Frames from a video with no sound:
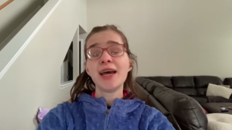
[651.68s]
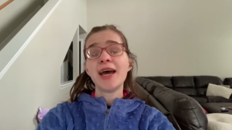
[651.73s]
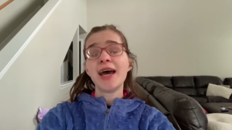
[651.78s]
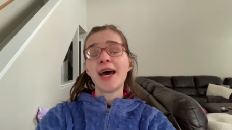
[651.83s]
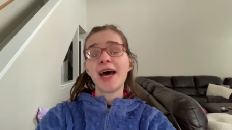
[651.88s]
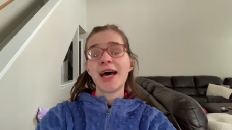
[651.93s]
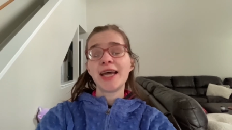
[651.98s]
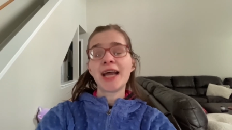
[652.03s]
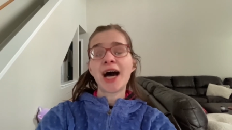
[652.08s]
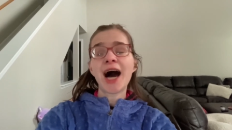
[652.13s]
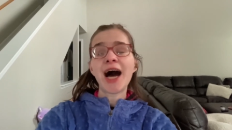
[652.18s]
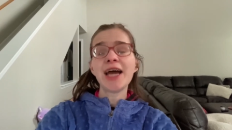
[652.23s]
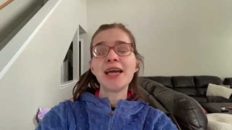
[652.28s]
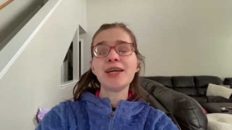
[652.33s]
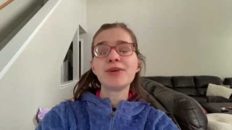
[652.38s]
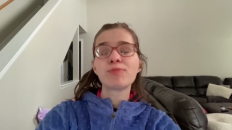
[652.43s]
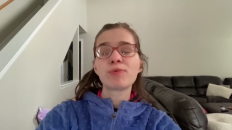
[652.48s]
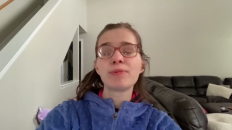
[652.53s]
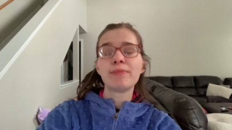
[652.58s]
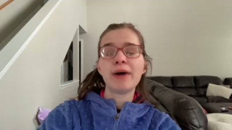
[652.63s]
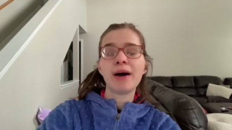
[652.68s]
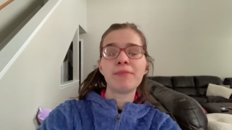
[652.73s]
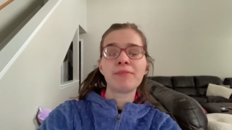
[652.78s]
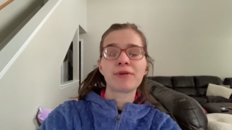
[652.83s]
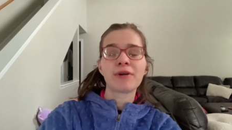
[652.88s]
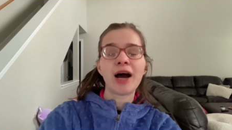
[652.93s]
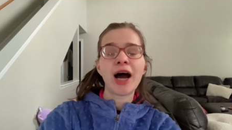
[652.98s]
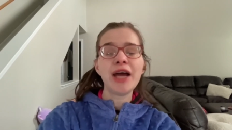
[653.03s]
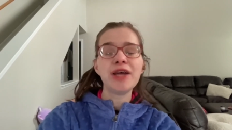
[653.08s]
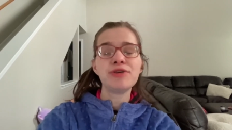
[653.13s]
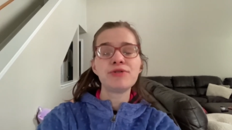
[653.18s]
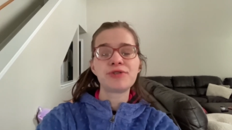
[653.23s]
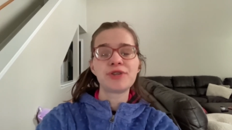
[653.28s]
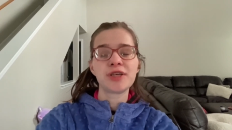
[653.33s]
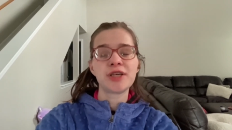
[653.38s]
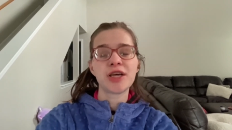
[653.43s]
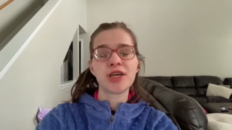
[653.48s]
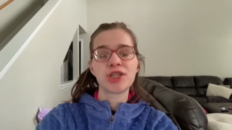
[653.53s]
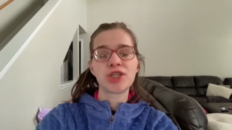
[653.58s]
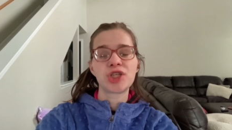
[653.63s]
And I remember I used
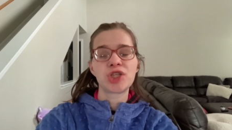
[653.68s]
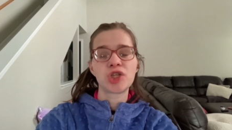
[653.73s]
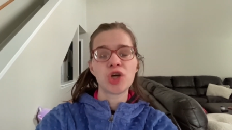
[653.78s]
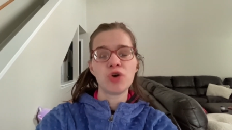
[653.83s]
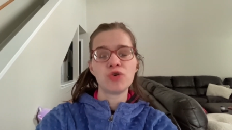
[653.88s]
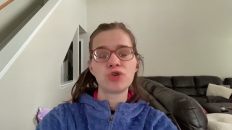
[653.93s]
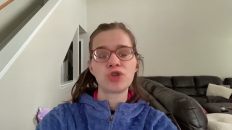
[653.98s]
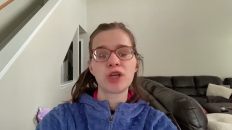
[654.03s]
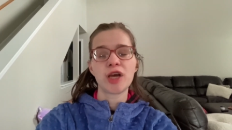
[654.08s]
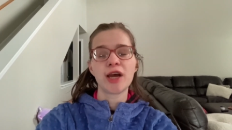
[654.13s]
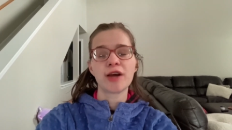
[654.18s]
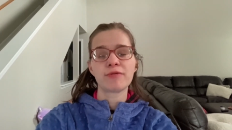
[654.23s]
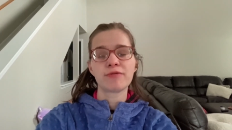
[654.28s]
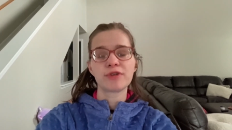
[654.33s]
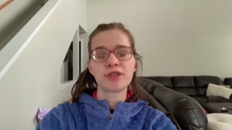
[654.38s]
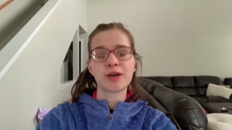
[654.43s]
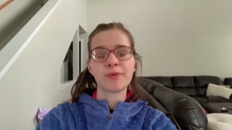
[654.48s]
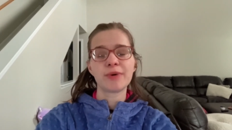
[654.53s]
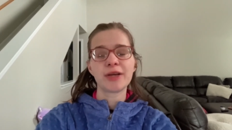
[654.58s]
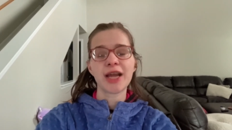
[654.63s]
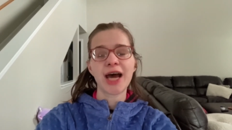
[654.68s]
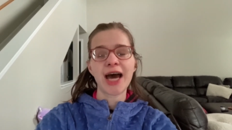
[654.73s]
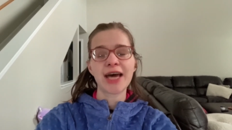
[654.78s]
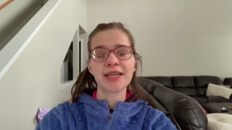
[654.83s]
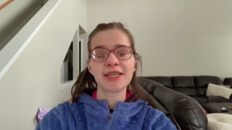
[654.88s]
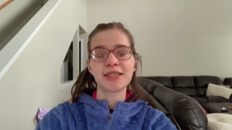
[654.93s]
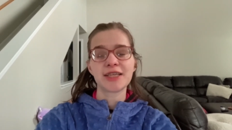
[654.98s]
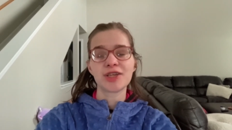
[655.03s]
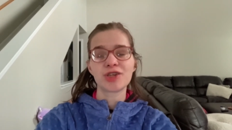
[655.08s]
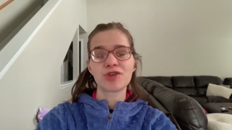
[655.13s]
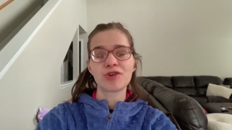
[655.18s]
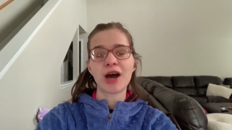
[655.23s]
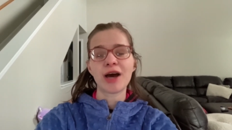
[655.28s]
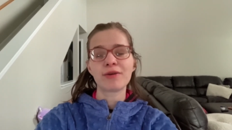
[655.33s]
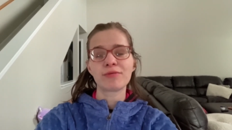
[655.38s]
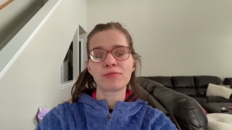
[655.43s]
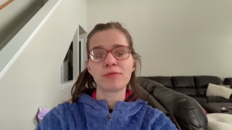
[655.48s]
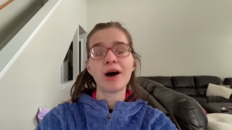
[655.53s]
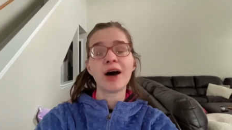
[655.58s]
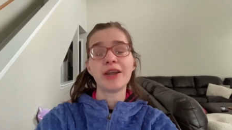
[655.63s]
to get so scared when someone had a seizure.
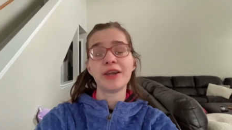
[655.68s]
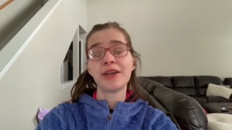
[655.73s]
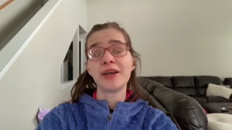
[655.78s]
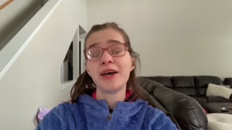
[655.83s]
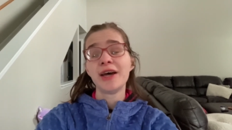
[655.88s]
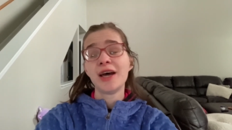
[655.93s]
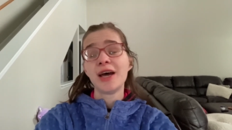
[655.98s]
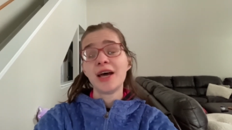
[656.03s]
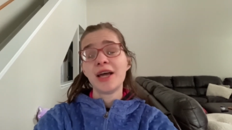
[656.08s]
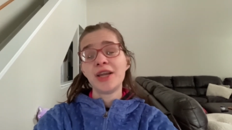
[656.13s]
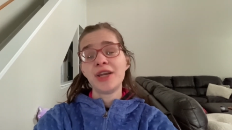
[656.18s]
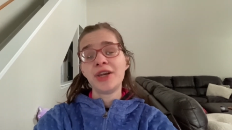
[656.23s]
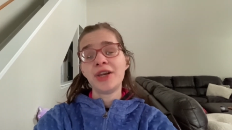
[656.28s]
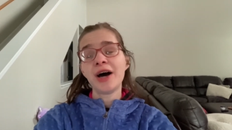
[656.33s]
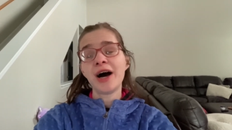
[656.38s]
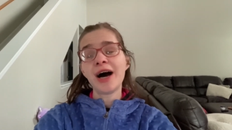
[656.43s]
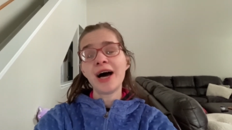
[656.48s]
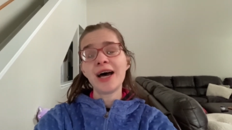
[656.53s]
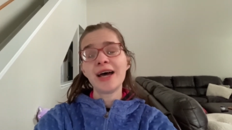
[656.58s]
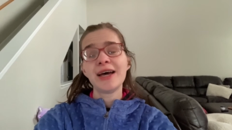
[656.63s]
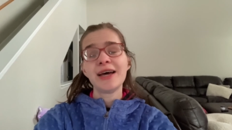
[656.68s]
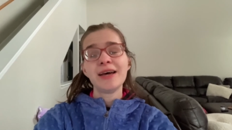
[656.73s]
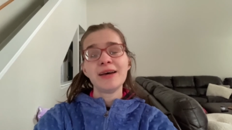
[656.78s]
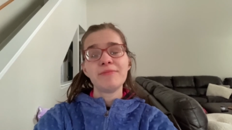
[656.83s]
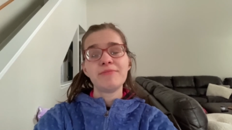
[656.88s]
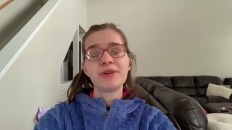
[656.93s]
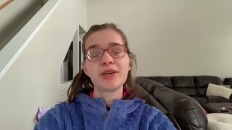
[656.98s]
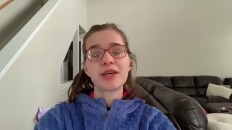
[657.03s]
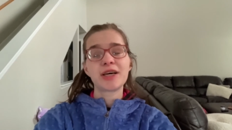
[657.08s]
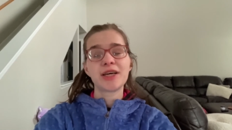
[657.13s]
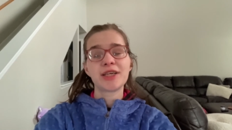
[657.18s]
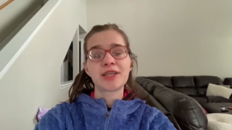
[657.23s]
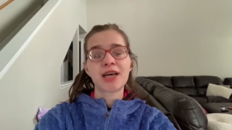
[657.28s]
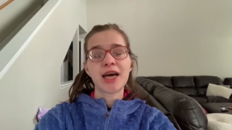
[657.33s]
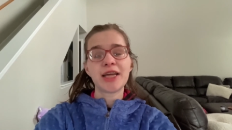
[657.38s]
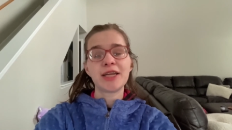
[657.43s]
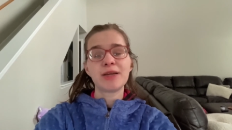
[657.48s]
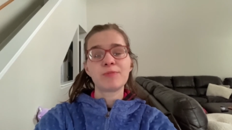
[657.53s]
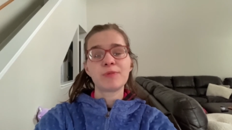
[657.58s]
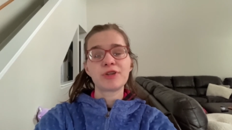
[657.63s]
I'd run, not because
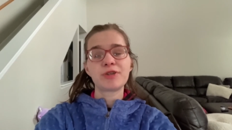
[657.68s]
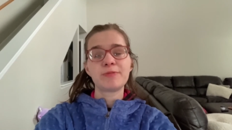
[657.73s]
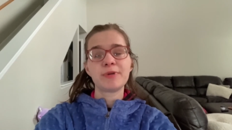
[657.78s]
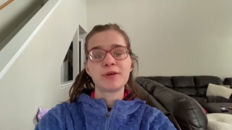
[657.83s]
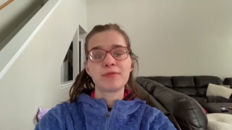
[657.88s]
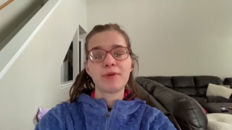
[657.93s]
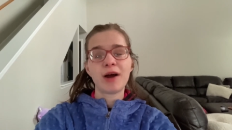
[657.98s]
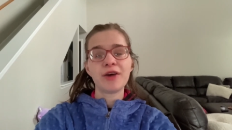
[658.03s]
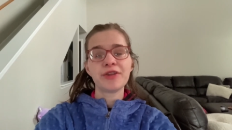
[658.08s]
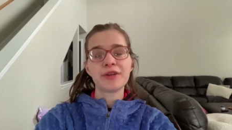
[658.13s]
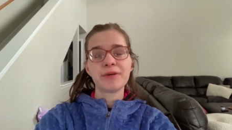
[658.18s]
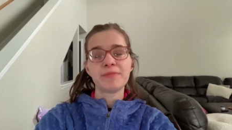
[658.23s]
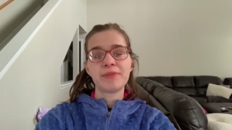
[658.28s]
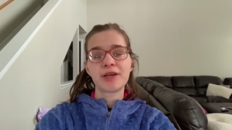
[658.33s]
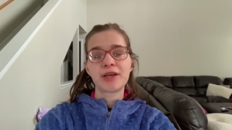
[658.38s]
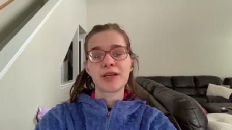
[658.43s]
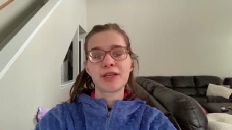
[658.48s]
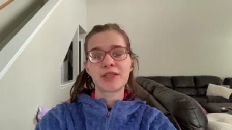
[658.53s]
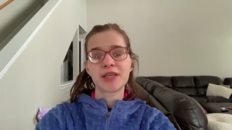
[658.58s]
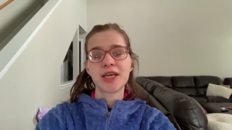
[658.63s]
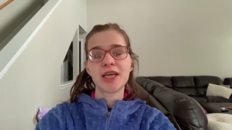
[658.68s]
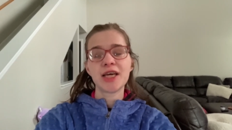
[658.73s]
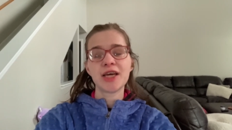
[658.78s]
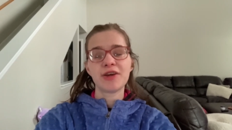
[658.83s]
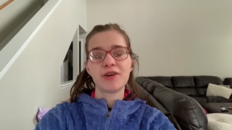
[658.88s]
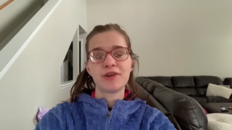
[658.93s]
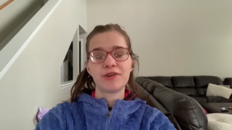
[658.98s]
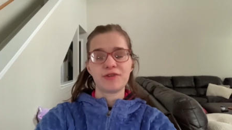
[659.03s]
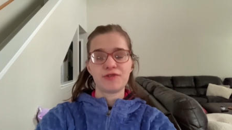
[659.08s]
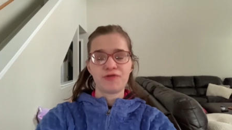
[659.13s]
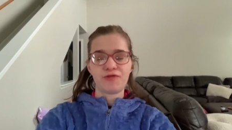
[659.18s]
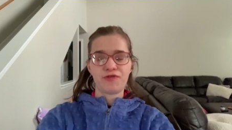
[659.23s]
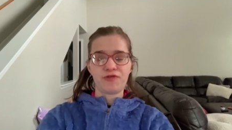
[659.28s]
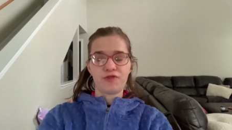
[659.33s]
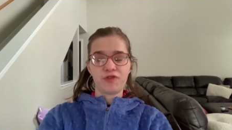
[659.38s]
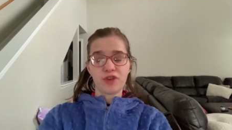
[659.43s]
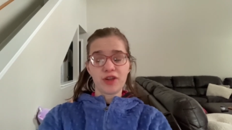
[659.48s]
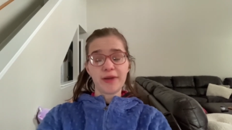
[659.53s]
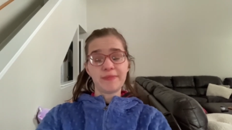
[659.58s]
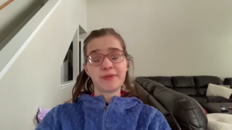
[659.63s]
I didn't want to be around them, because it
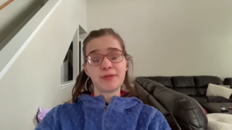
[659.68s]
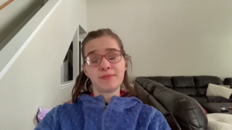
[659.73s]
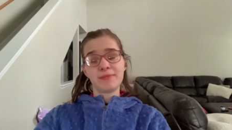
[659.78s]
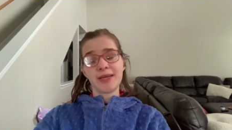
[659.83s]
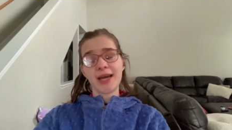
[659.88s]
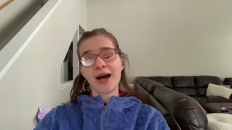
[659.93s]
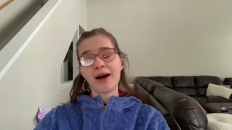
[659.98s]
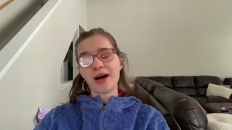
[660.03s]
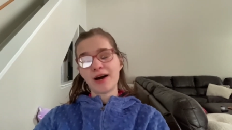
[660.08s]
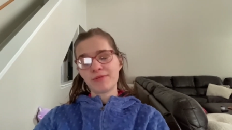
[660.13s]
flipped me out.